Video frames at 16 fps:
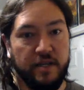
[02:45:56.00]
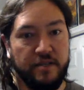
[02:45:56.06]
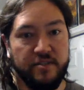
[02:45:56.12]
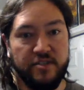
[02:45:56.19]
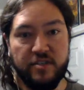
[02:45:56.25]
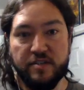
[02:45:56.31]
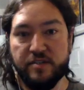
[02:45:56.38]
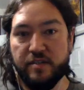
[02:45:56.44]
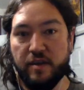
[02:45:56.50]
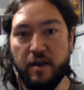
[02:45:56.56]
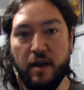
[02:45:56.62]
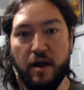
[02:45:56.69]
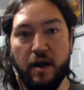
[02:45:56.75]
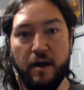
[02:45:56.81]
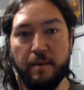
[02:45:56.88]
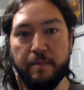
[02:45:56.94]
is just
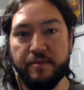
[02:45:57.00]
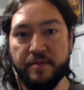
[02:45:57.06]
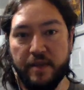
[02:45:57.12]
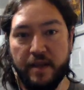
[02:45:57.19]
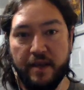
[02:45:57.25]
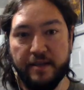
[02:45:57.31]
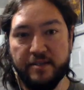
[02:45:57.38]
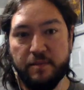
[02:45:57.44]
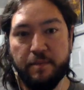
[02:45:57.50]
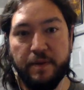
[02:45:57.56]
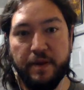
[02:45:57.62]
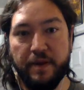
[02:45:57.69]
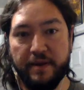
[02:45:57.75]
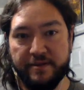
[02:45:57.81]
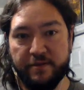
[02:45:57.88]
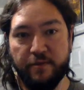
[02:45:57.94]
obsessed,
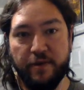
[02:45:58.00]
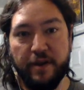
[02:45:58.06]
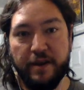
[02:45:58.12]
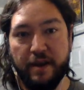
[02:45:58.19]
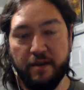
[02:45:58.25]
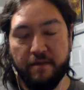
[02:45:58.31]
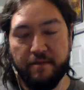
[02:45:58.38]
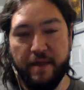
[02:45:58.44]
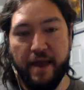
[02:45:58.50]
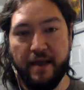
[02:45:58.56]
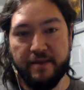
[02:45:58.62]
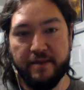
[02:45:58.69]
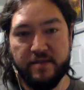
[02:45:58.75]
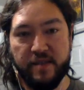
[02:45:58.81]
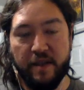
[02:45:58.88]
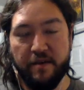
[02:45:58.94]
pissed right now,
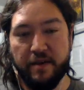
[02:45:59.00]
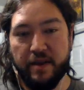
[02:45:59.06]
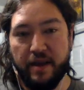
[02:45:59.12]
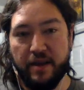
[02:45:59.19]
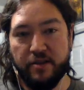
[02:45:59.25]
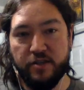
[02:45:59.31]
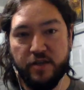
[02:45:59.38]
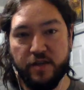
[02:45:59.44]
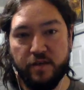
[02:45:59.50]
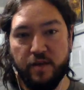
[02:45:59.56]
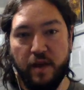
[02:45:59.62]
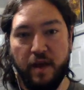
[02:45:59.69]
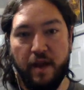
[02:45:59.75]
mad, staring at you.